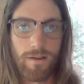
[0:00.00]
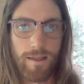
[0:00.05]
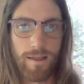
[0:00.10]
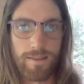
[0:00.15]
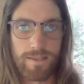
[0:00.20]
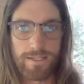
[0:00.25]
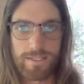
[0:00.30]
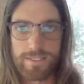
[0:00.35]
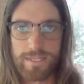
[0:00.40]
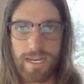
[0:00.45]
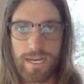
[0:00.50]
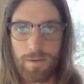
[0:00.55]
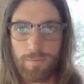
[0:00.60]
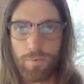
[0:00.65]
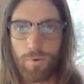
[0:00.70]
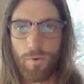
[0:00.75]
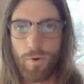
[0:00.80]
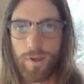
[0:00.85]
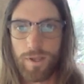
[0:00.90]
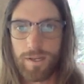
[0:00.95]
At this
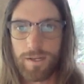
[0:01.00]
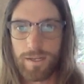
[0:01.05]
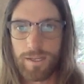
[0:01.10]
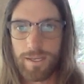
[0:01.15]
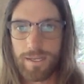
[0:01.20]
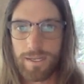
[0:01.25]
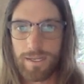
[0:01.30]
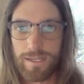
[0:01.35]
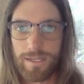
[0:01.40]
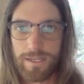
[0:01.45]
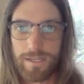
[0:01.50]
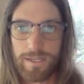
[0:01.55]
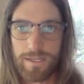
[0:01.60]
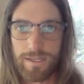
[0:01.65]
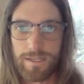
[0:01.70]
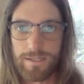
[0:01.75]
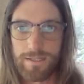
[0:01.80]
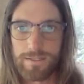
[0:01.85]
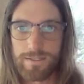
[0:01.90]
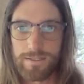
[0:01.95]
data point, it
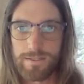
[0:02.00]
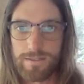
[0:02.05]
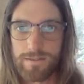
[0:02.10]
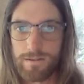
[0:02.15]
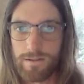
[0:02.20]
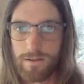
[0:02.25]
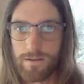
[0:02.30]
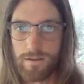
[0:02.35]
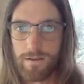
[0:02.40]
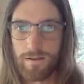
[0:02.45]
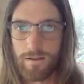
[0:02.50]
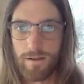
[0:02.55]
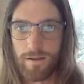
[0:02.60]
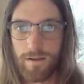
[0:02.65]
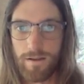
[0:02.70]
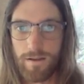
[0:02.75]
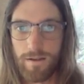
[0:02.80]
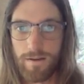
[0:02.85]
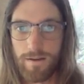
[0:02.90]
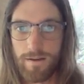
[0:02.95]
is
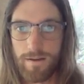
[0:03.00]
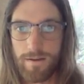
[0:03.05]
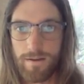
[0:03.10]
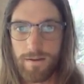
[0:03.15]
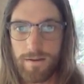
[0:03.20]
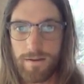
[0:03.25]
uh,